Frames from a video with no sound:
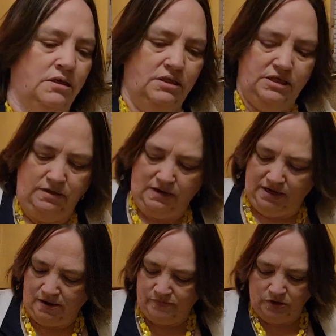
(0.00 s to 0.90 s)
See, I
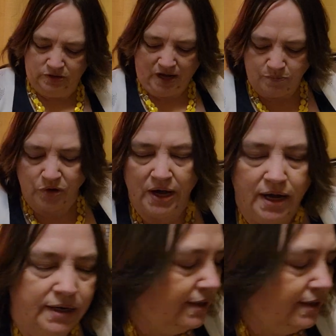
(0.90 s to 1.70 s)
never heard that brand.